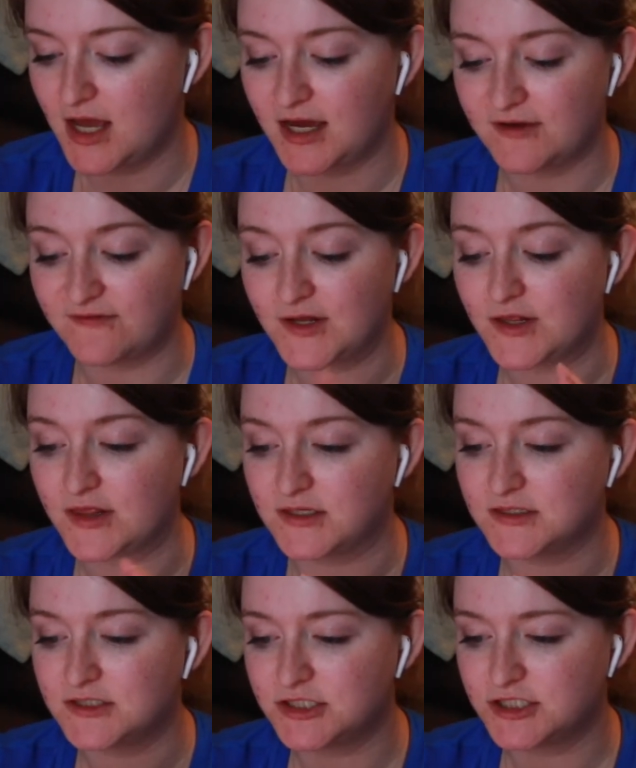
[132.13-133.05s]
I found
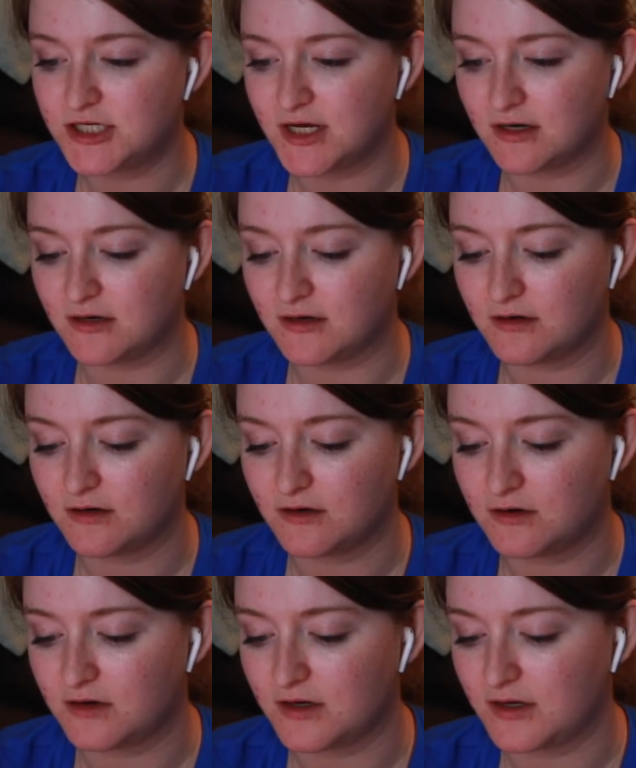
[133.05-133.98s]
this chair
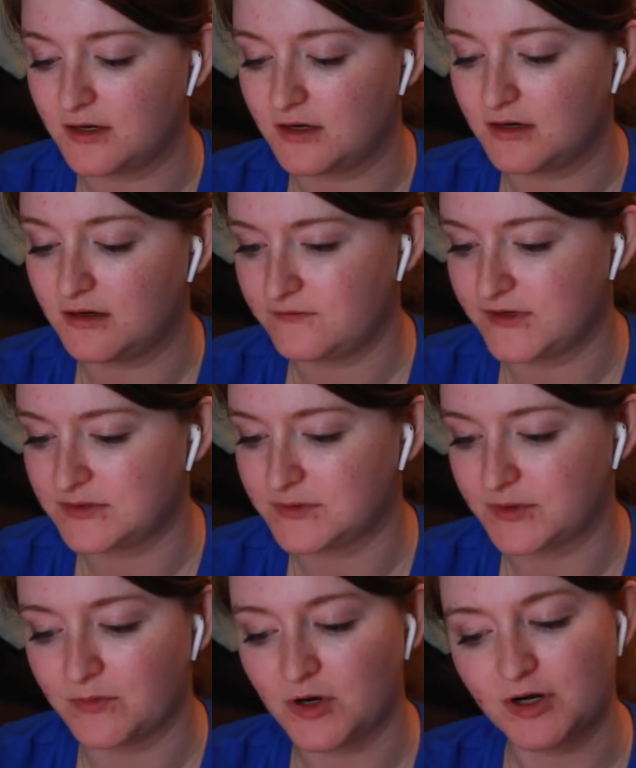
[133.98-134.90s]
on
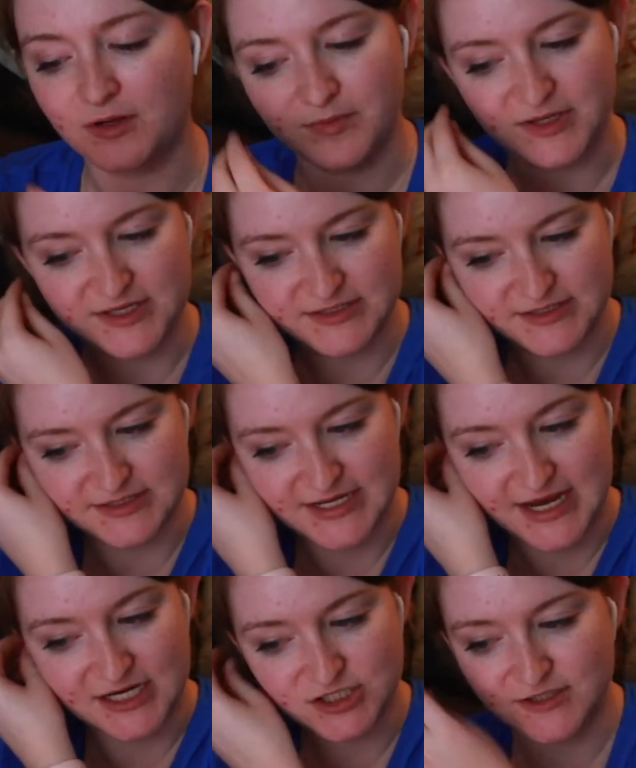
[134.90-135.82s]
Facebook Marketplace. It's
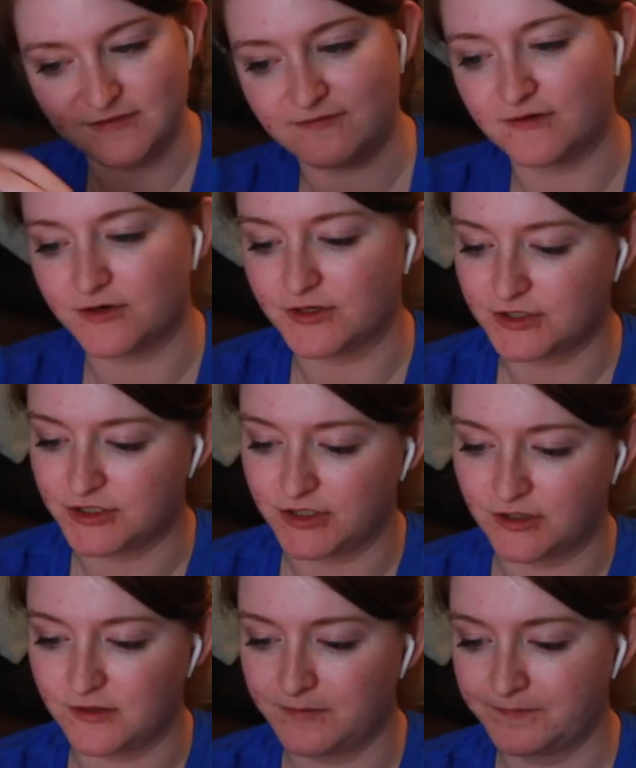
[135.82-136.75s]
Ashley
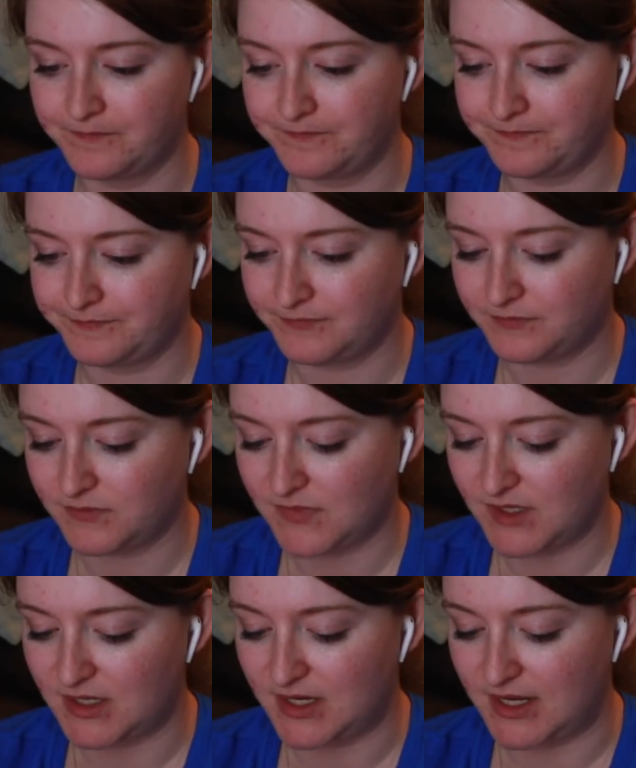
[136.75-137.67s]
Furniture,
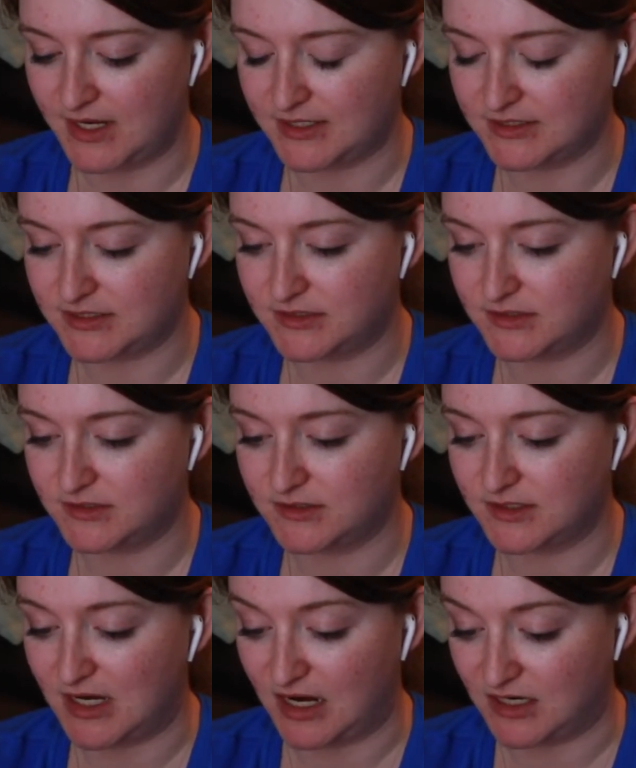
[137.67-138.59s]
and it's
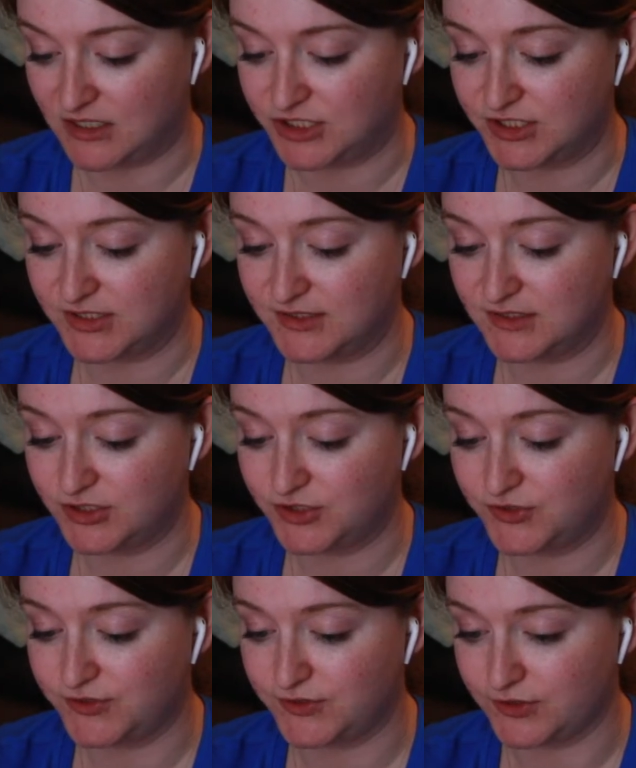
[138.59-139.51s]
actually
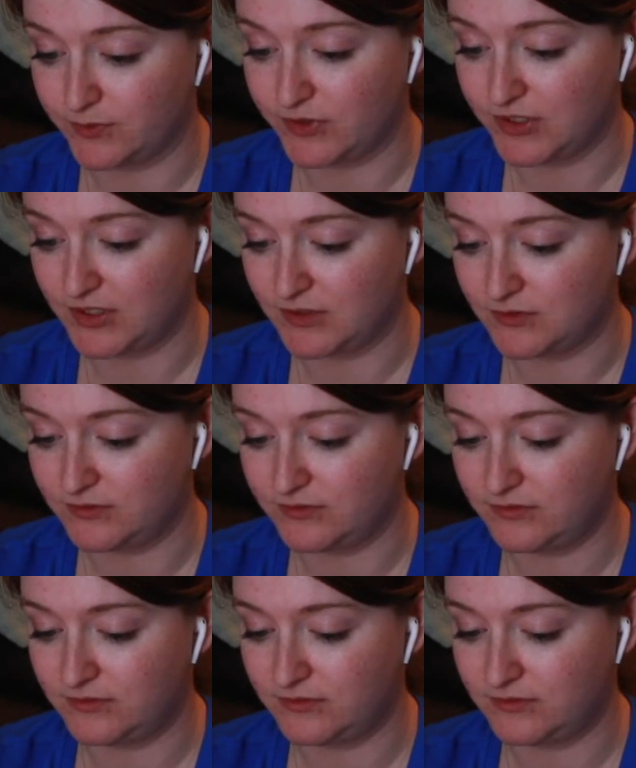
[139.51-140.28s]
super cute.